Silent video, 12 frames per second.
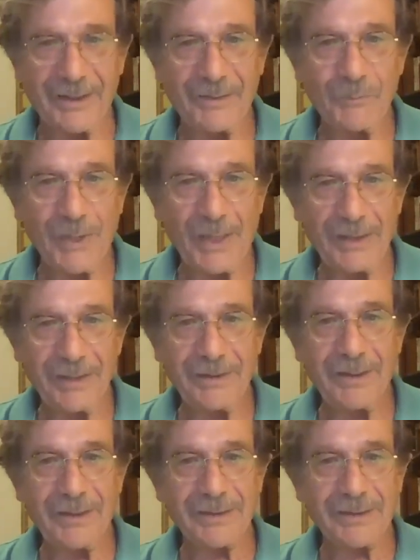And we had
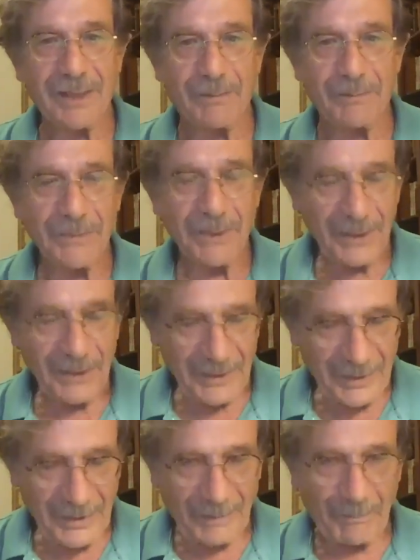some
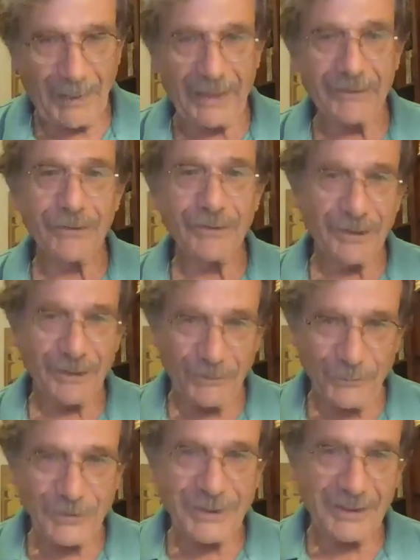method that
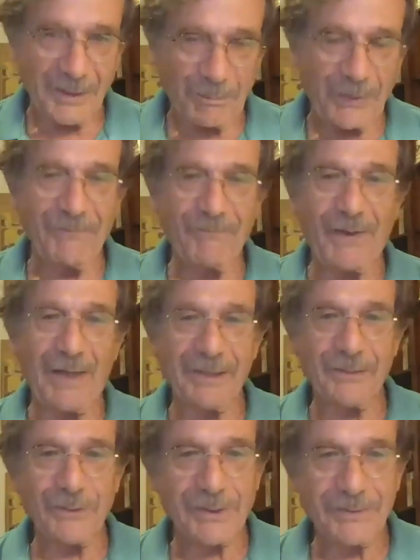looks at the
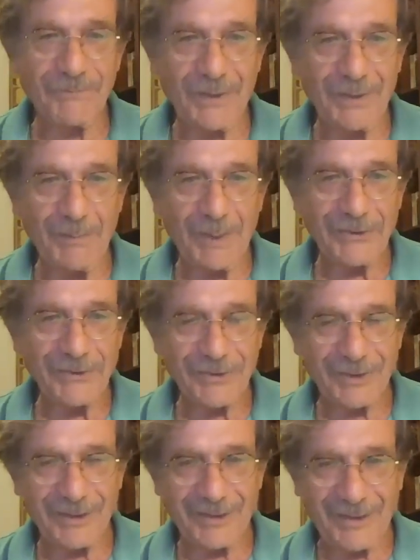p-values, very much
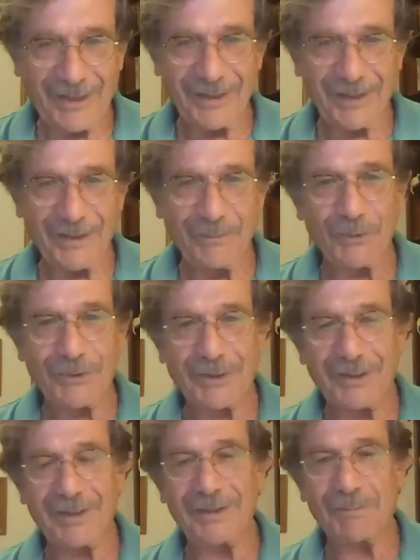like what
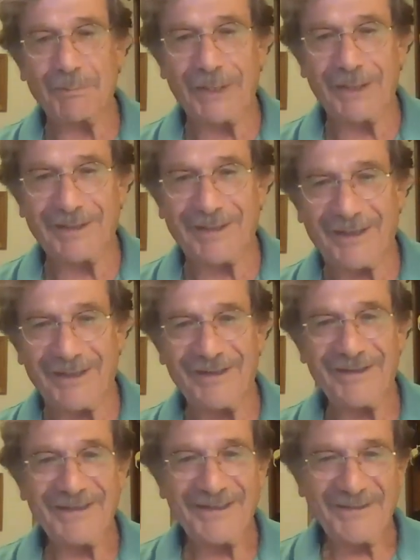is being done